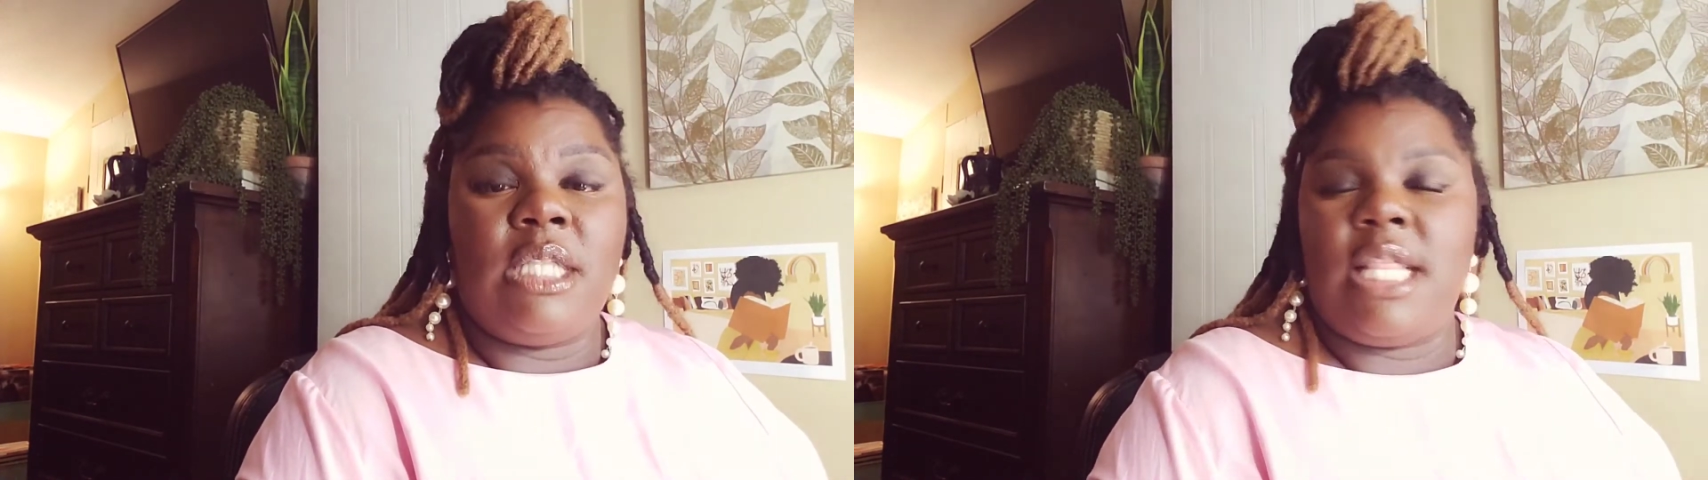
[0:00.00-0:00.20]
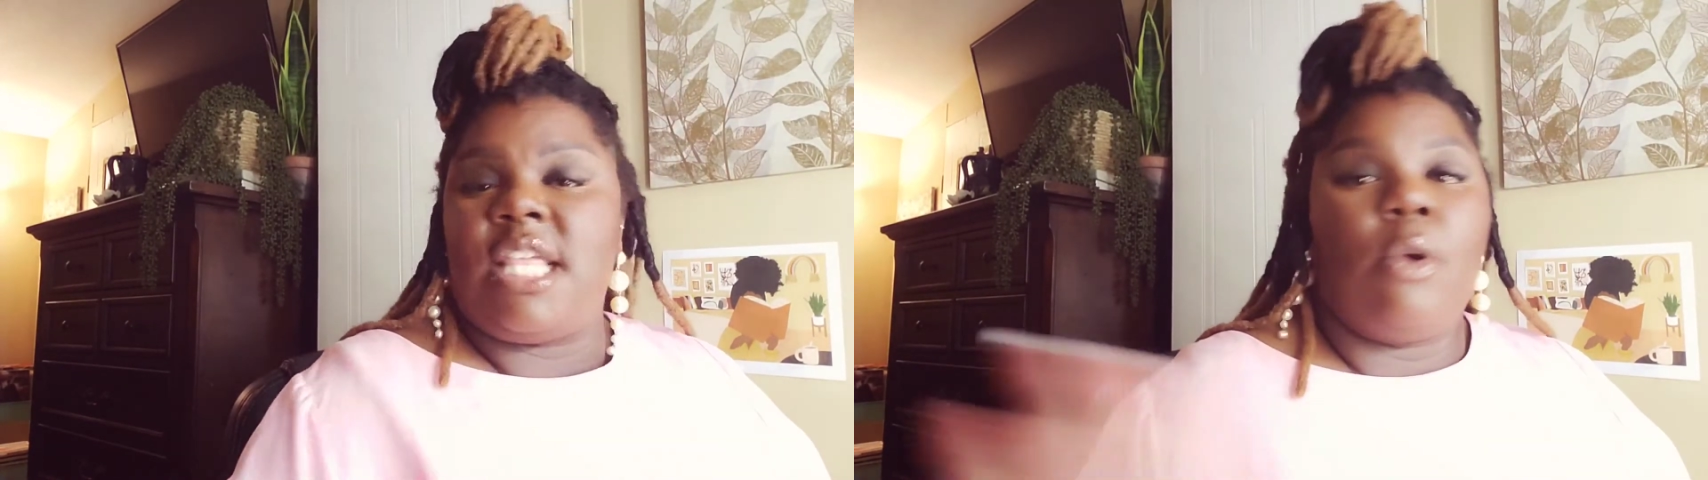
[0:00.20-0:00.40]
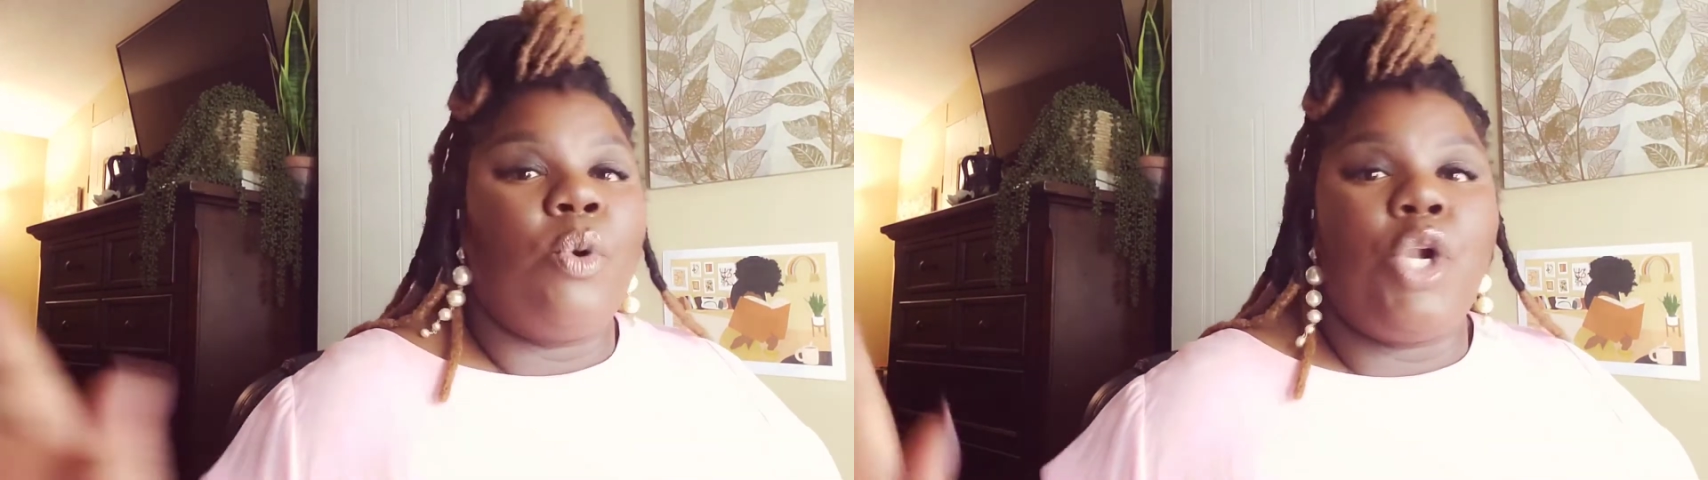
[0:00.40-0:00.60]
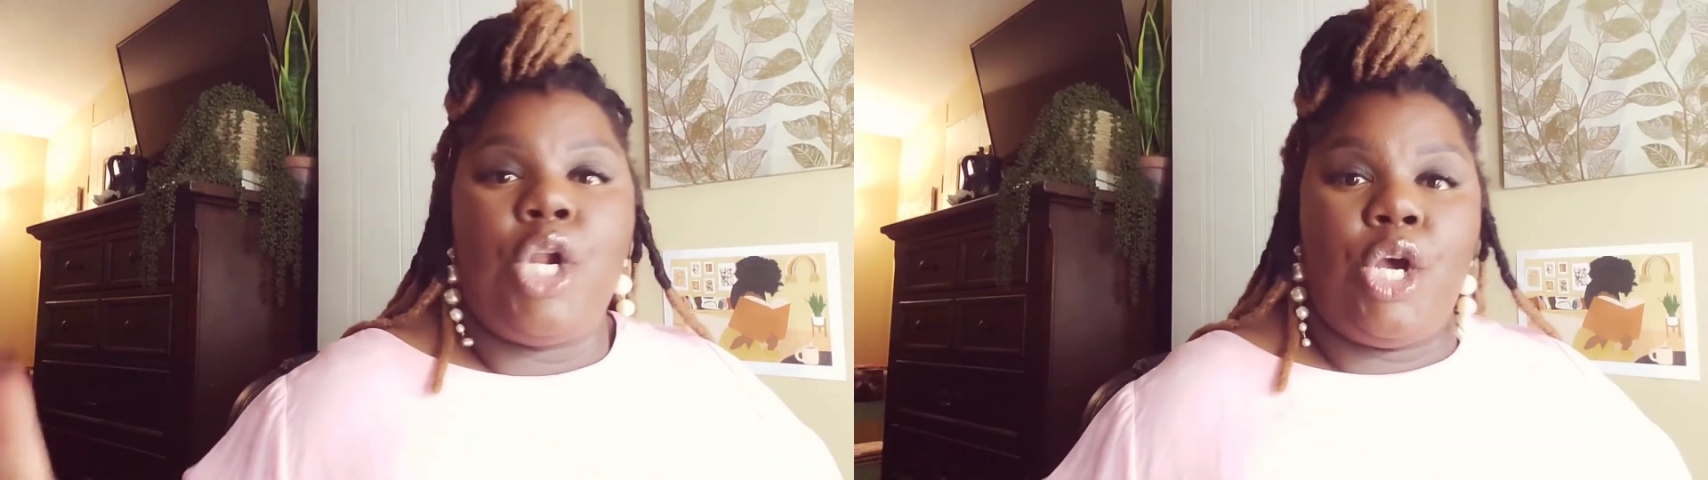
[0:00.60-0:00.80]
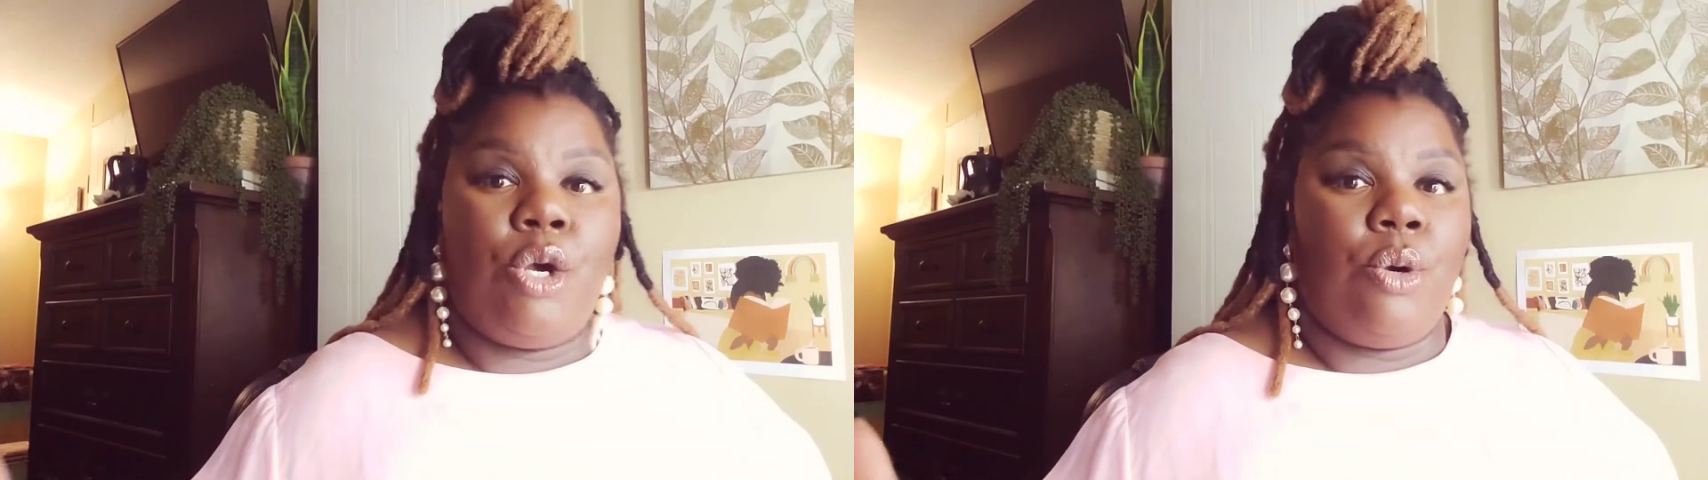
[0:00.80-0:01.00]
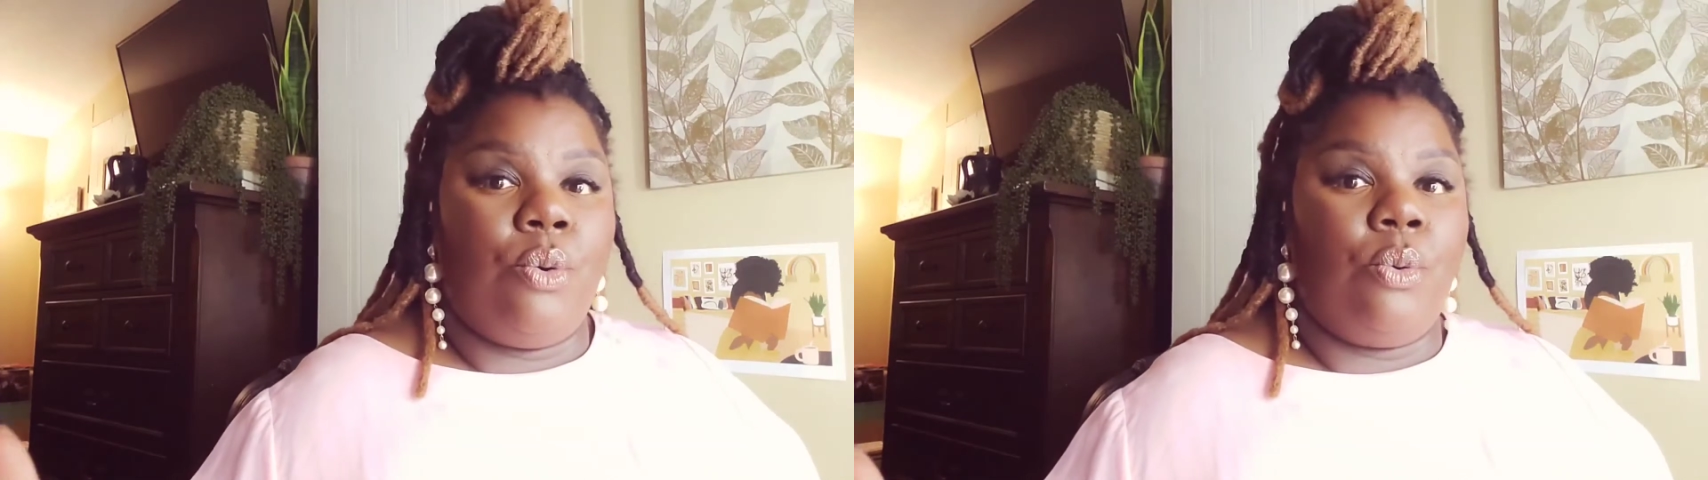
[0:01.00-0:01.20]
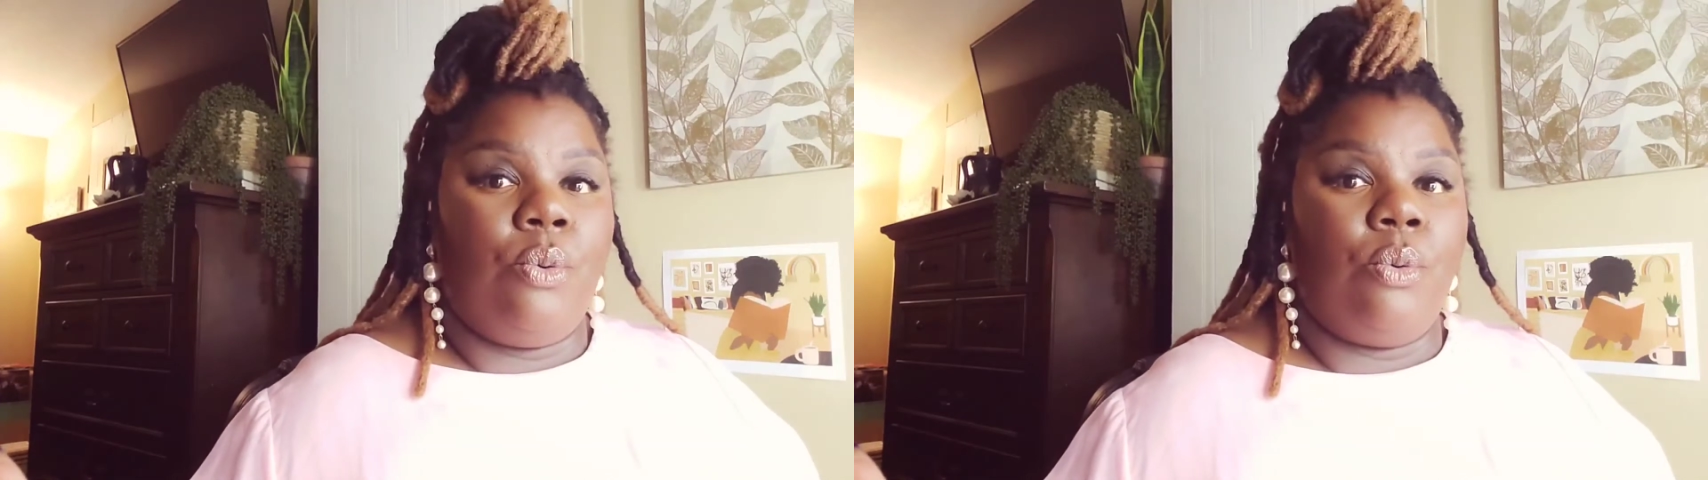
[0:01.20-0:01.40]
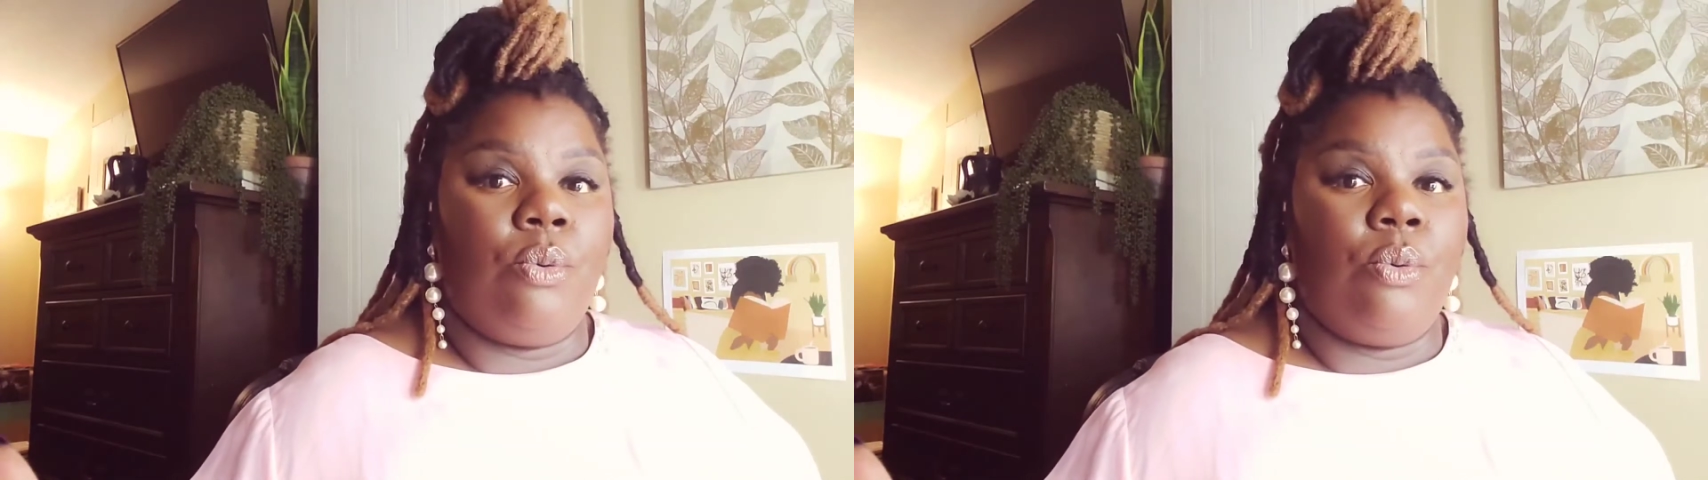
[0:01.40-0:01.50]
that there were no